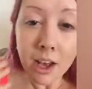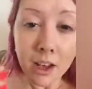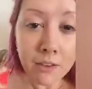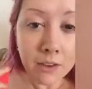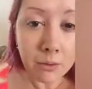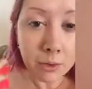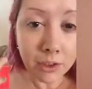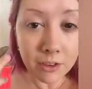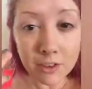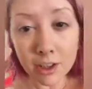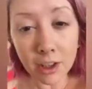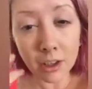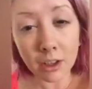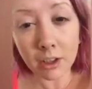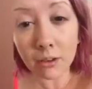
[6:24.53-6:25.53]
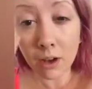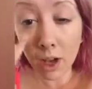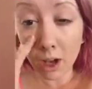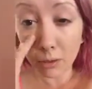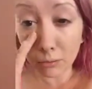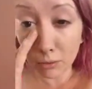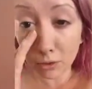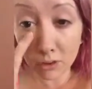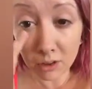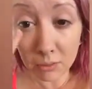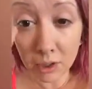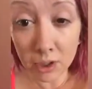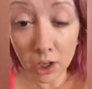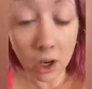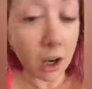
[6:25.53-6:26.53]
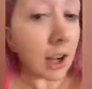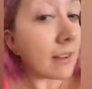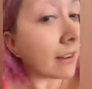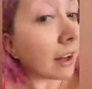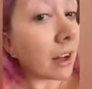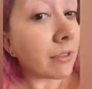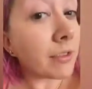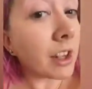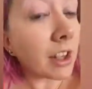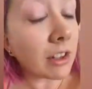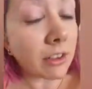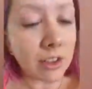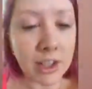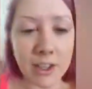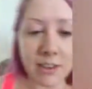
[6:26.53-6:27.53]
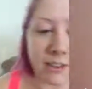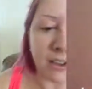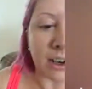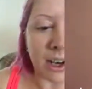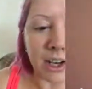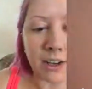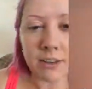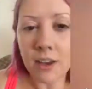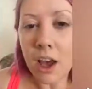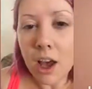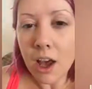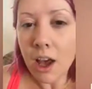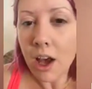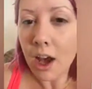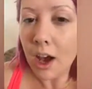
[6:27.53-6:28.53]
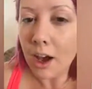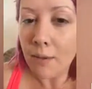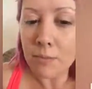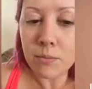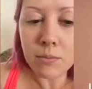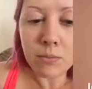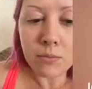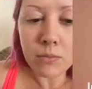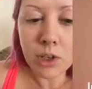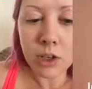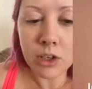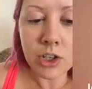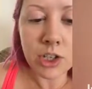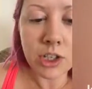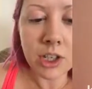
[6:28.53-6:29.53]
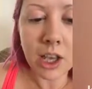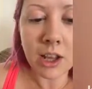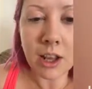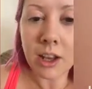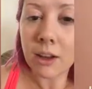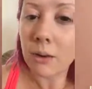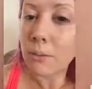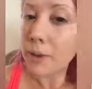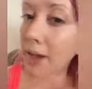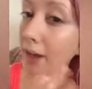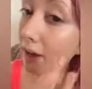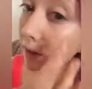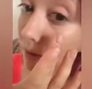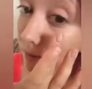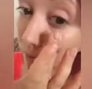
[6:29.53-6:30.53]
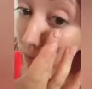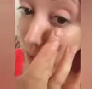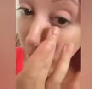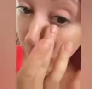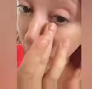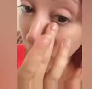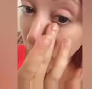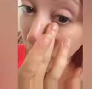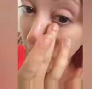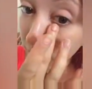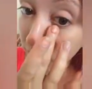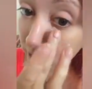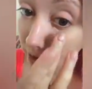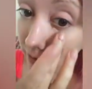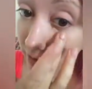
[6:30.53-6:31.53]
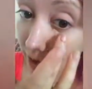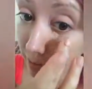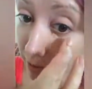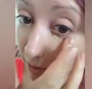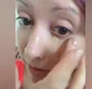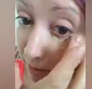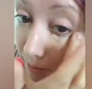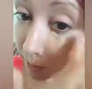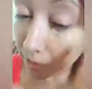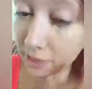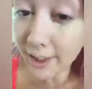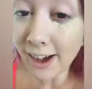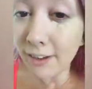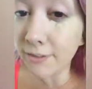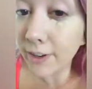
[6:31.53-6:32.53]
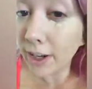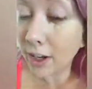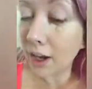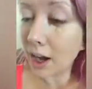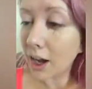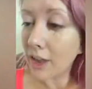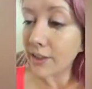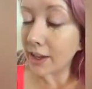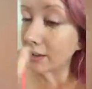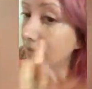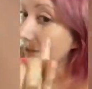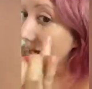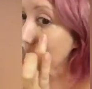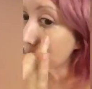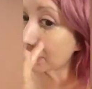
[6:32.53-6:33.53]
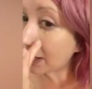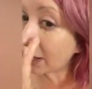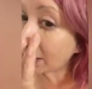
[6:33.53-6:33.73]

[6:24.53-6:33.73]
If you want to do some under your eyes that I've done on this side, you can just get a little bit on your finger. I'm just going to dab it on with that finger and then tap it